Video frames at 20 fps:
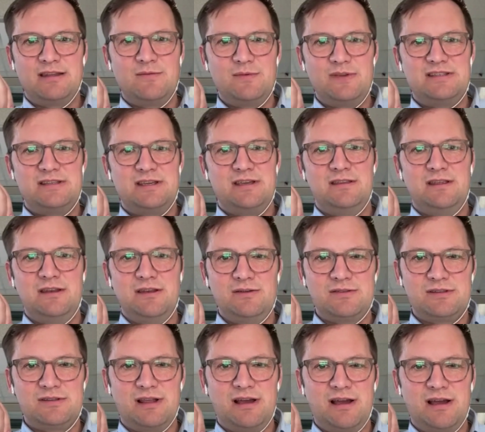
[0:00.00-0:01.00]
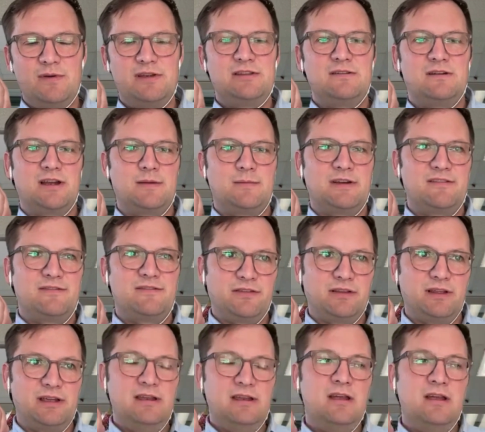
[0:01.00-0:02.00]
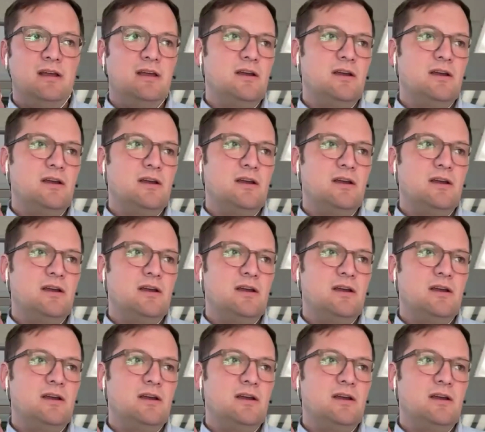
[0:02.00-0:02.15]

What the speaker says: We see it in the news a lot. We talk about Flint.